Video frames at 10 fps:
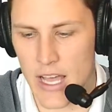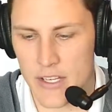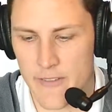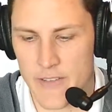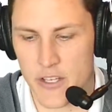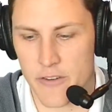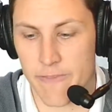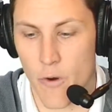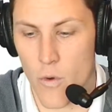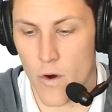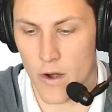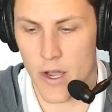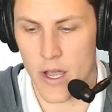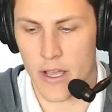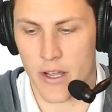Division 4,
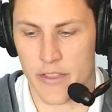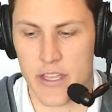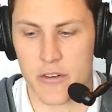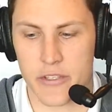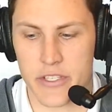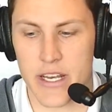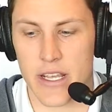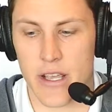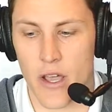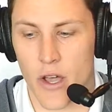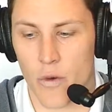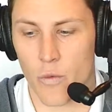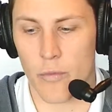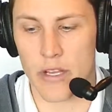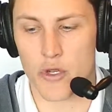Cathedral City
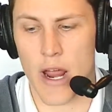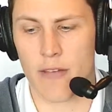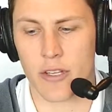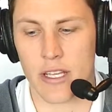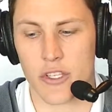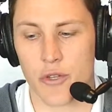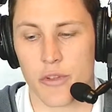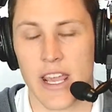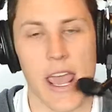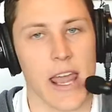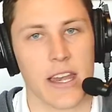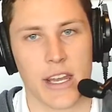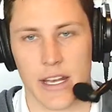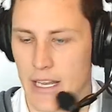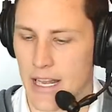will be traveling to
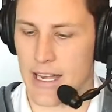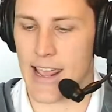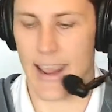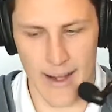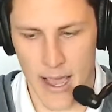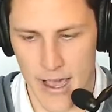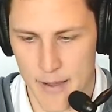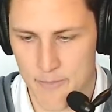Canyon in Anaheim.